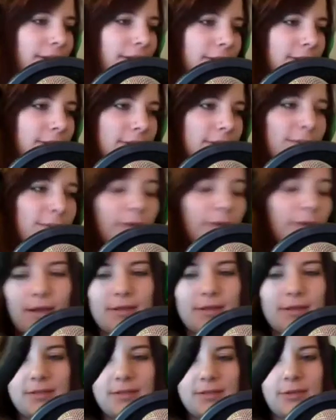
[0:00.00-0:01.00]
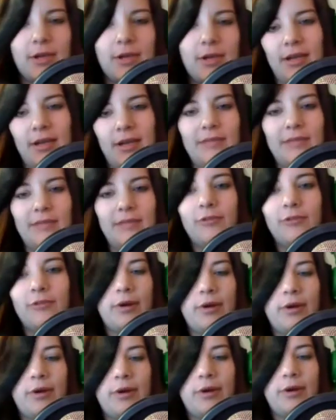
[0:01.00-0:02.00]
someone else, so we're not going to let them
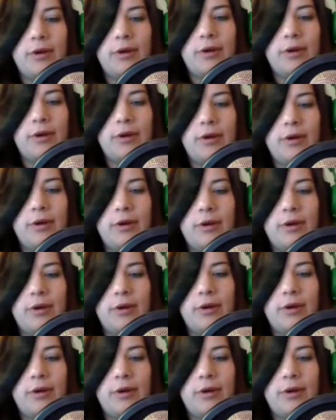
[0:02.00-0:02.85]
forward it. They're